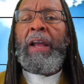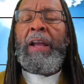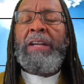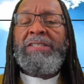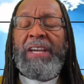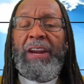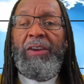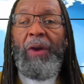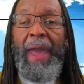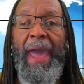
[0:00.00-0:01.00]
Consider
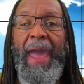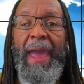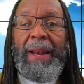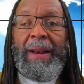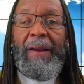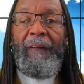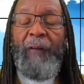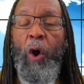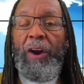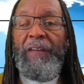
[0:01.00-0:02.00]
you had
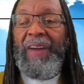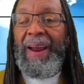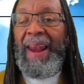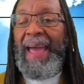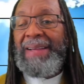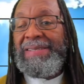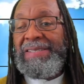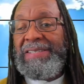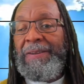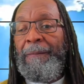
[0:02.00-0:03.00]
four different glasses.